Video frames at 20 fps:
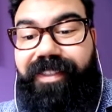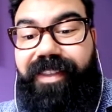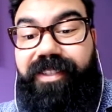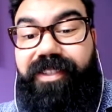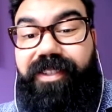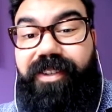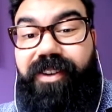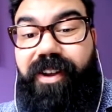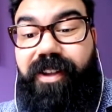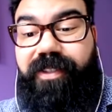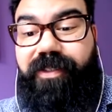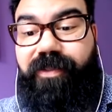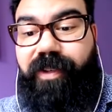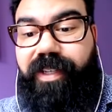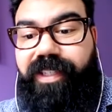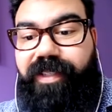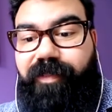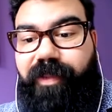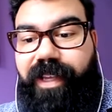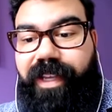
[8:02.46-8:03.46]
This could also
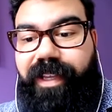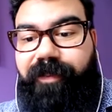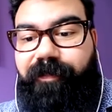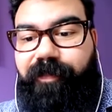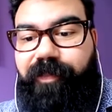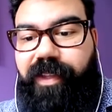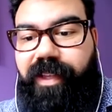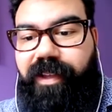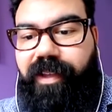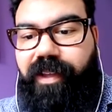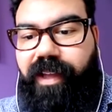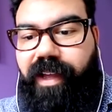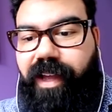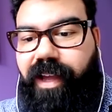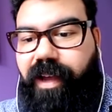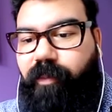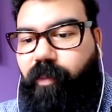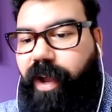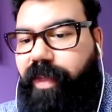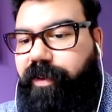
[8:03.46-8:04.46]
explain
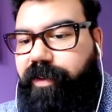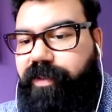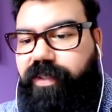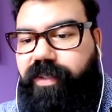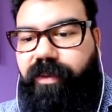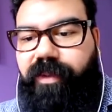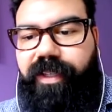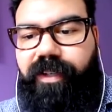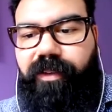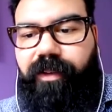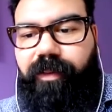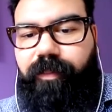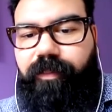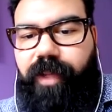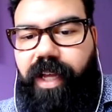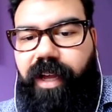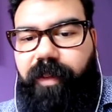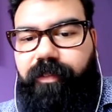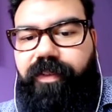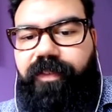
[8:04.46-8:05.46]
why there's so little
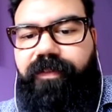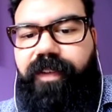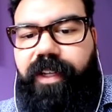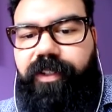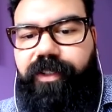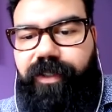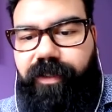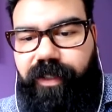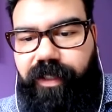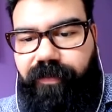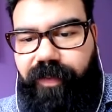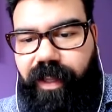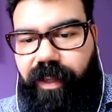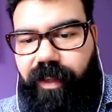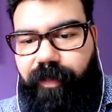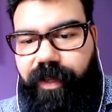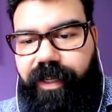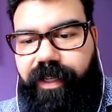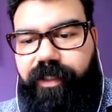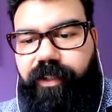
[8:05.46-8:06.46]
professional
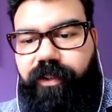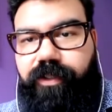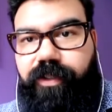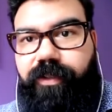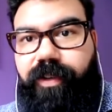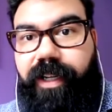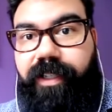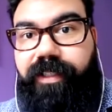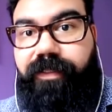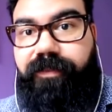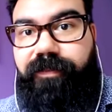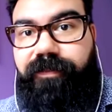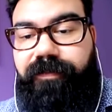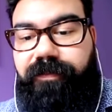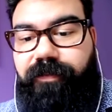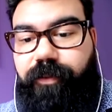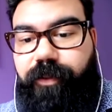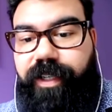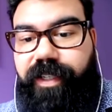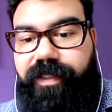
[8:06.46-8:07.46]
development and constructive
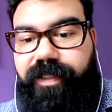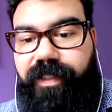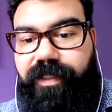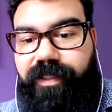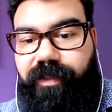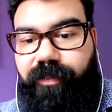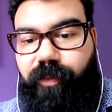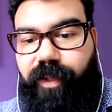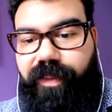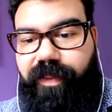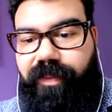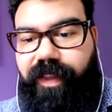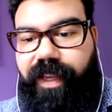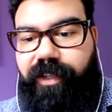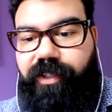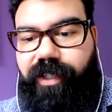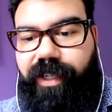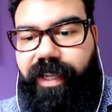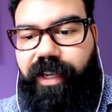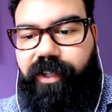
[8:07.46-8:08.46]
criticism within the
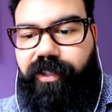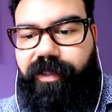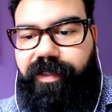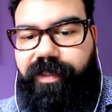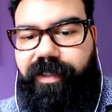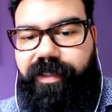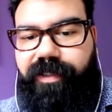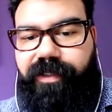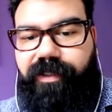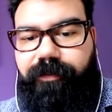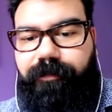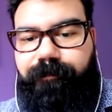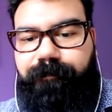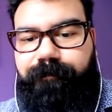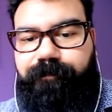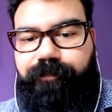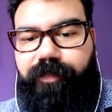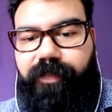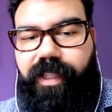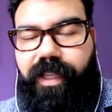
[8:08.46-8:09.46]
education system.
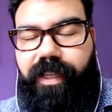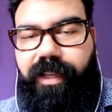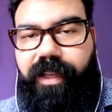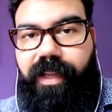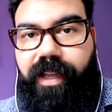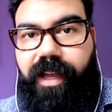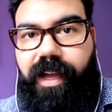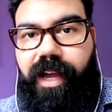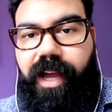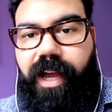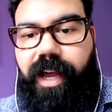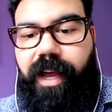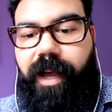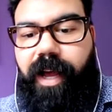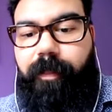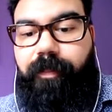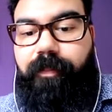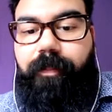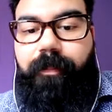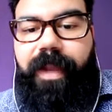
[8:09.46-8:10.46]

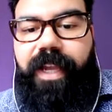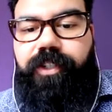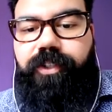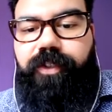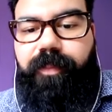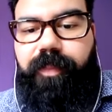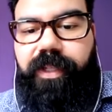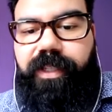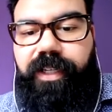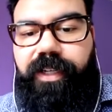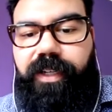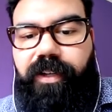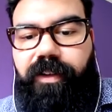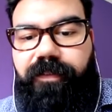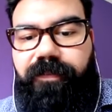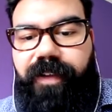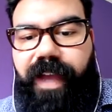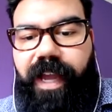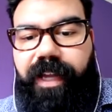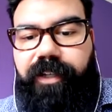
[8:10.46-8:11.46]
A major political
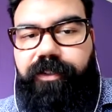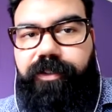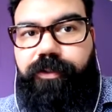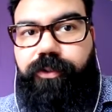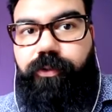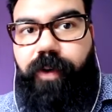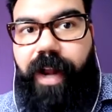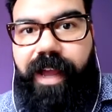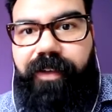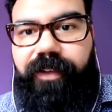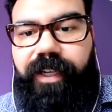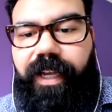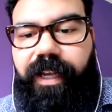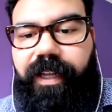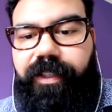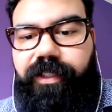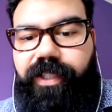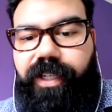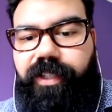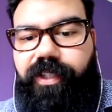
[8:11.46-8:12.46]
factor driving
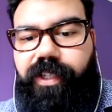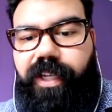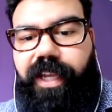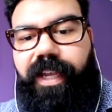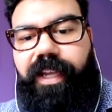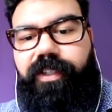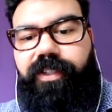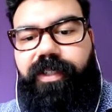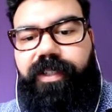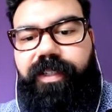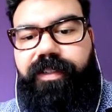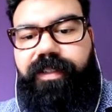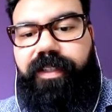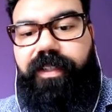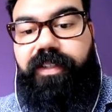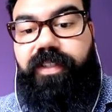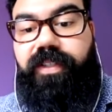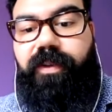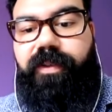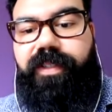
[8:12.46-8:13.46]
English education is the
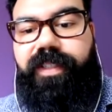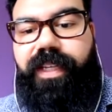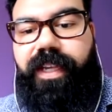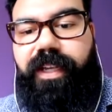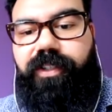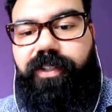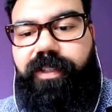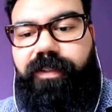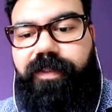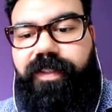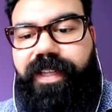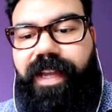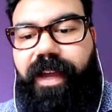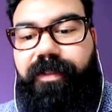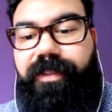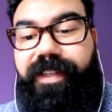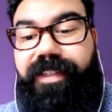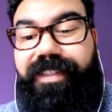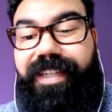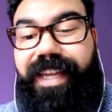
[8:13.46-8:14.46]
Association of
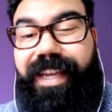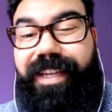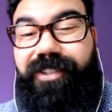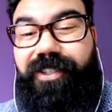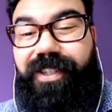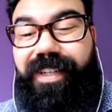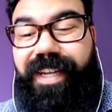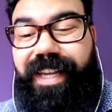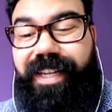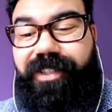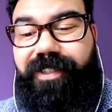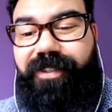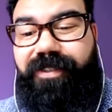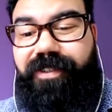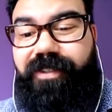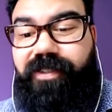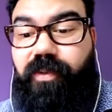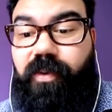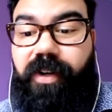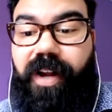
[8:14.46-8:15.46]
Southeast Asian
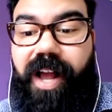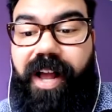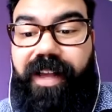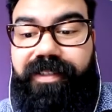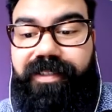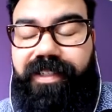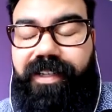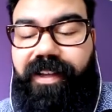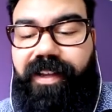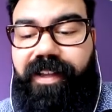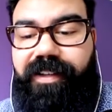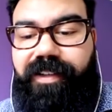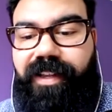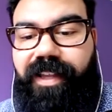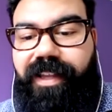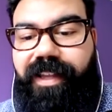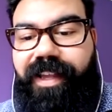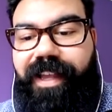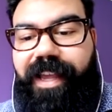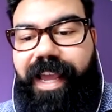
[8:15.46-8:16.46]
Nations, or ASEAN,
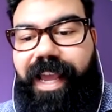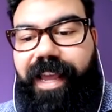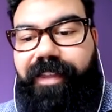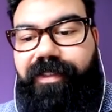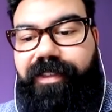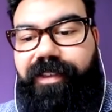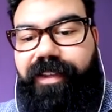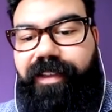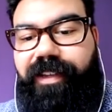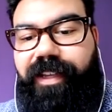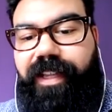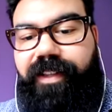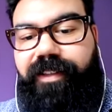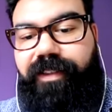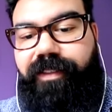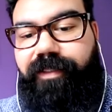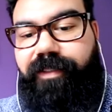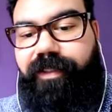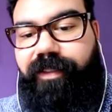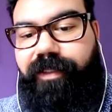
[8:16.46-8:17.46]
and the